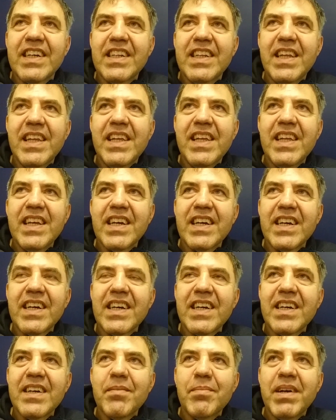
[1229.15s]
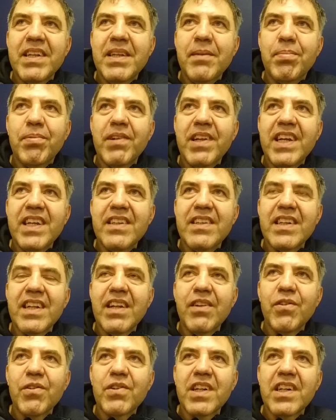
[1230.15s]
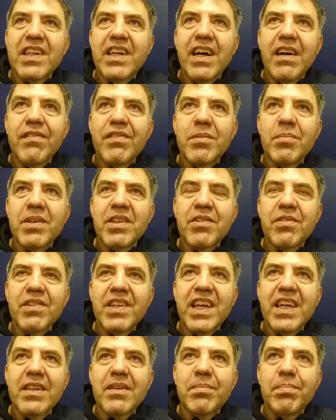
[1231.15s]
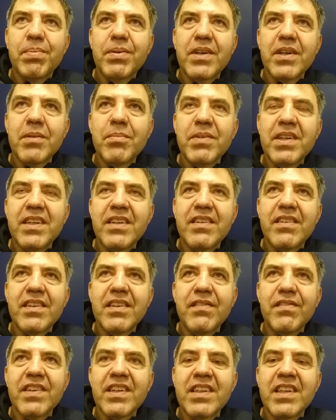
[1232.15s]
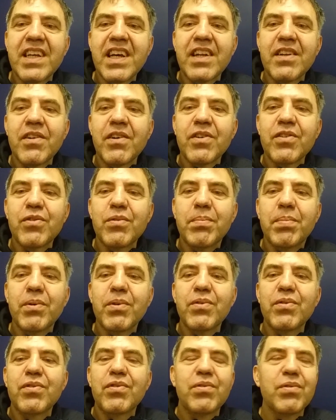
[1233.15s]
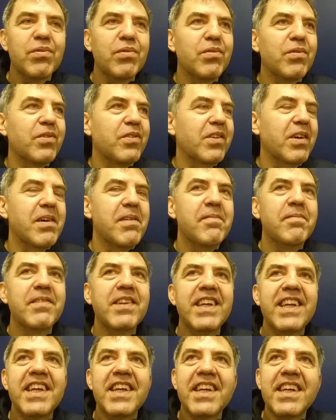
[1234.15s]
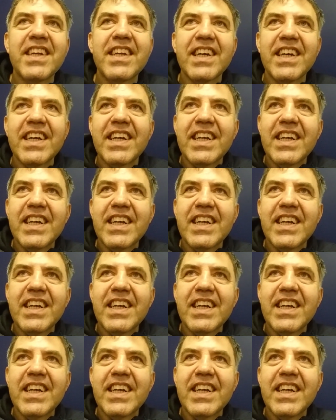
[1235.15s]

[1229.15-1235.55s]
they manipulate the local government to get a permit even they are not supposed to or something,